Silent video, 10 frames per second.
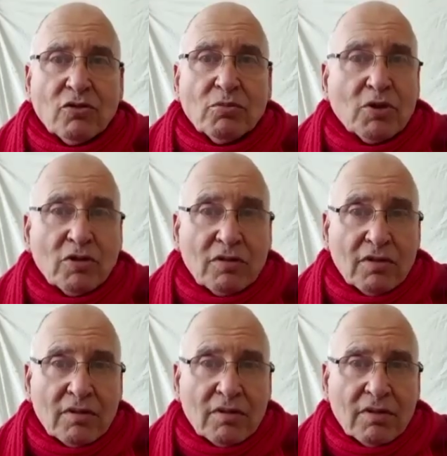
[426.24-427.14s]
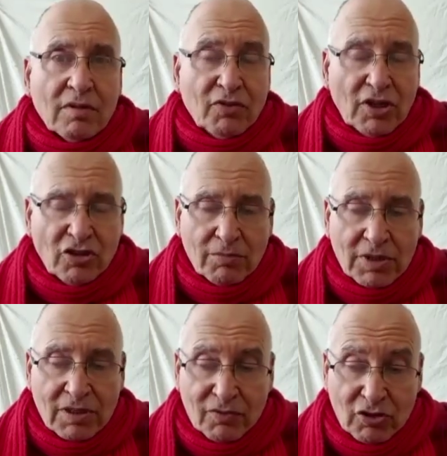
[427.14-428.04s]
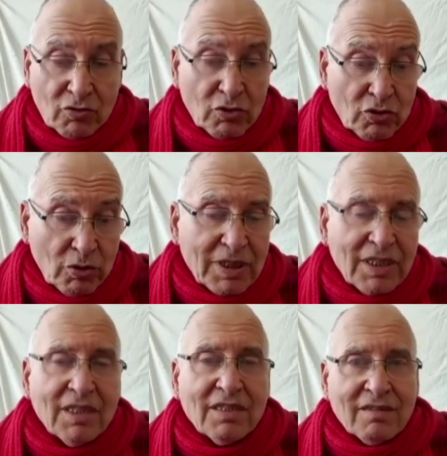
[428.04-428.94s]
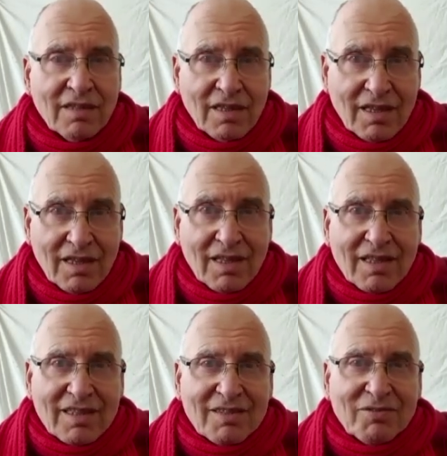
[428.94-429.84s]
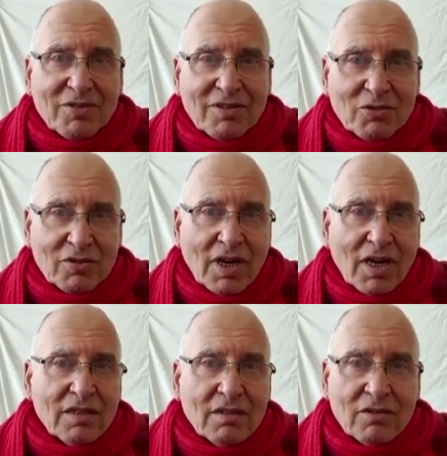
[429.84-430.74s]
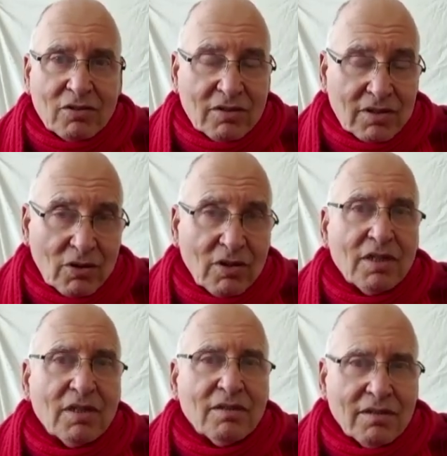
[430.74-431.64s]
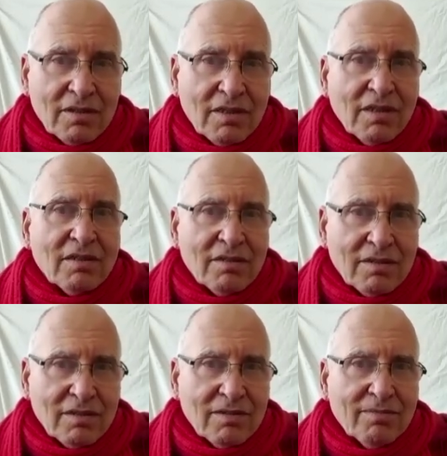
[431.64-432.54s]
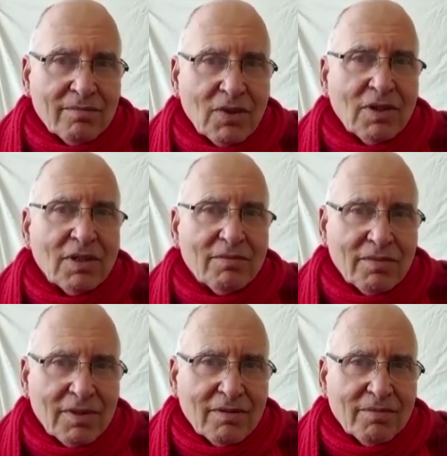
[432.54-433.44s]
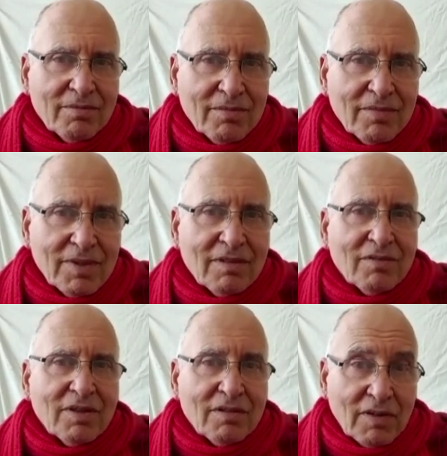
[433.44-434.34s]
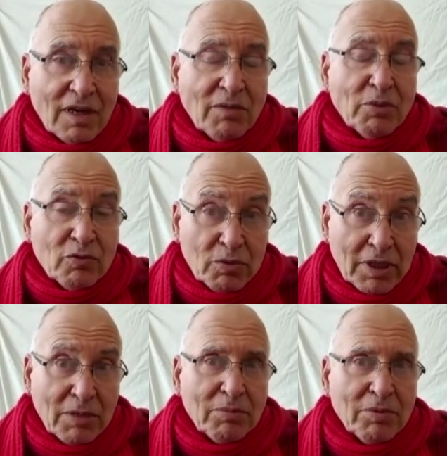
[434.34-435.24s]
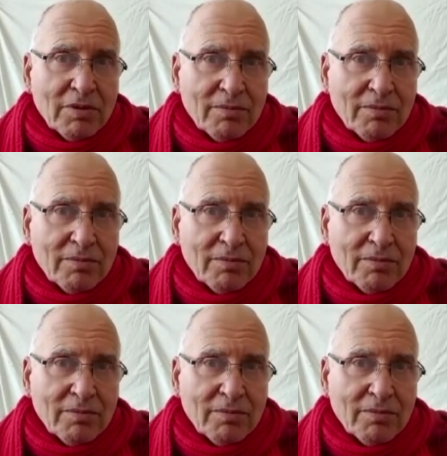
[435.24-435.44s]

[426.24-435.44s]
do because it's a fashion, but fashion for so many years to see art that you think, okay, that's okay. That's very important for many people.